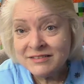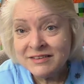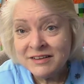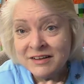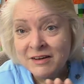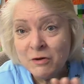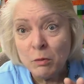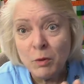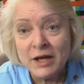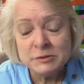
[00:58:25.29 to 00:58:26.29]
you know,
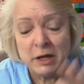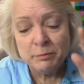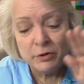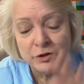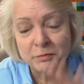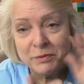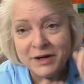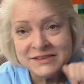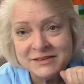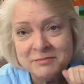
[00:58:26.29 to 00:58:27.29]
or wax paper, and you
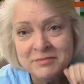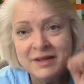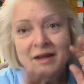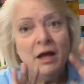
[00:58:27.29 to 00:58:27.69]
press them.